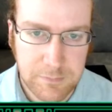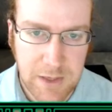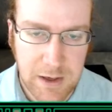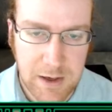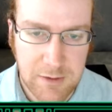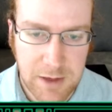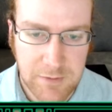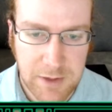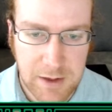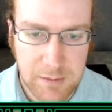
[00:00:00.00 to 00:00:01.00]
Yeah, I don't
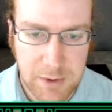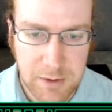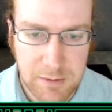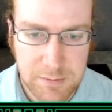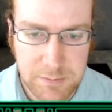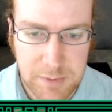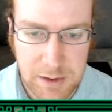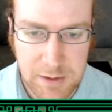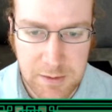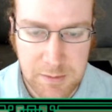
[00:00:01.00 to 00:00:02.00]
have an I up here.
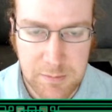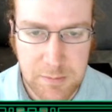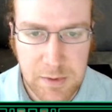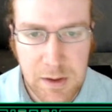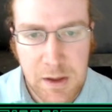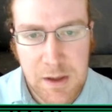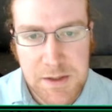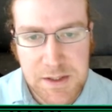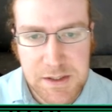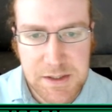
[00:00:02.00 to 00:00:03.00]

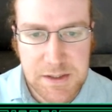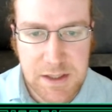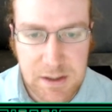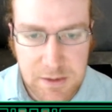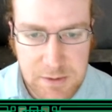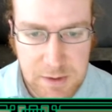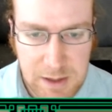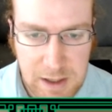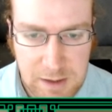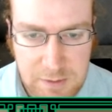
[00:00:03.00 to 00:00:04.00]
So this is going to go to
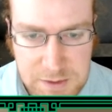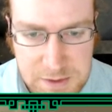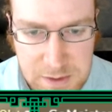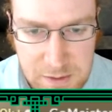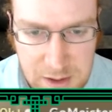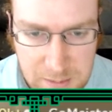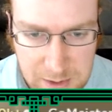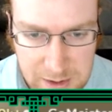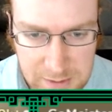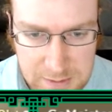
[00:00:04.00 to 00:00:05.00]
an I versus no I
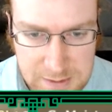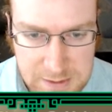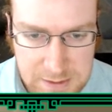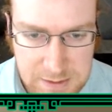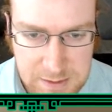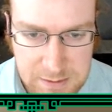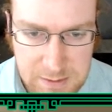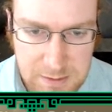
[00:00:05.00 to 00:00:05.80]
battle. This...